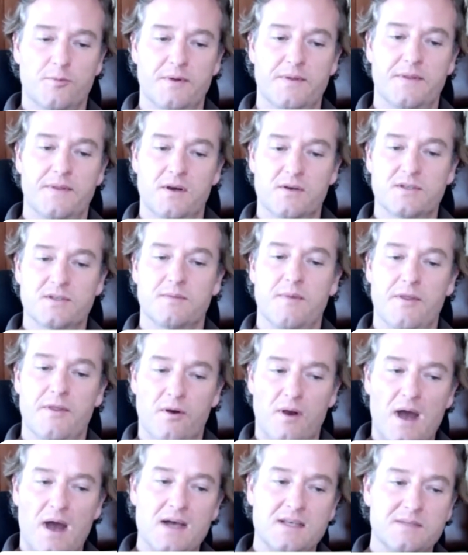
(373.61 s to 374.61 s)
There are some other
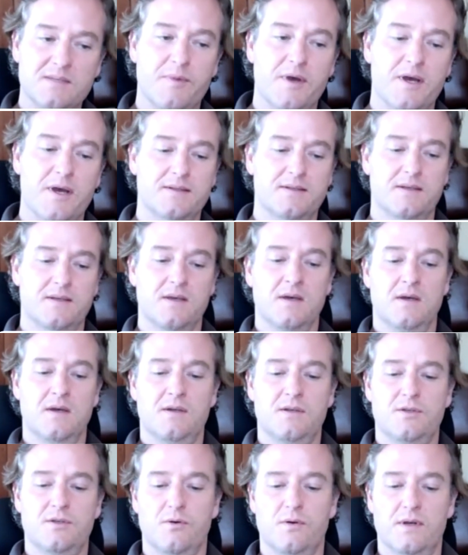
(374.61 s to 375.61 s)
aspects
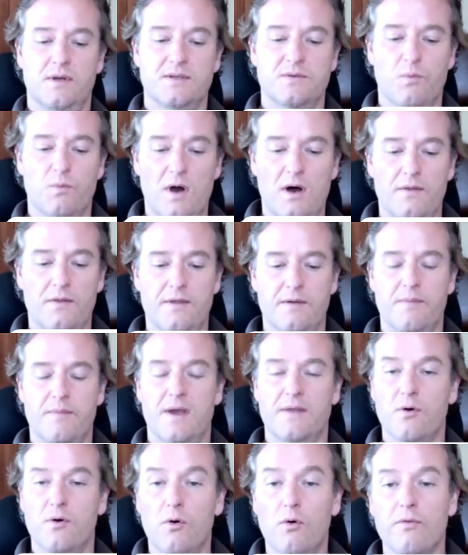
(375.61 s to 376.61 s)
to it as well that make
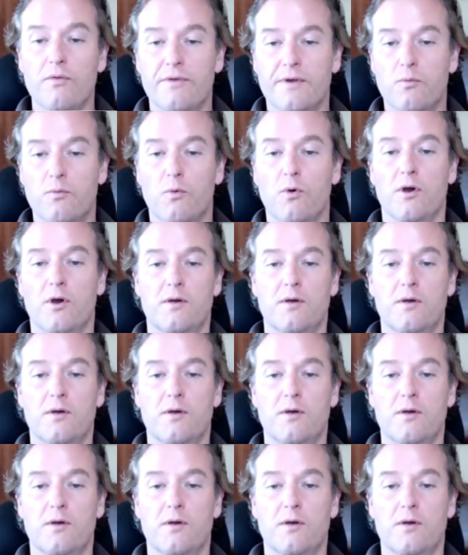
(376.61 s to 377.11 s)
the whole thing work.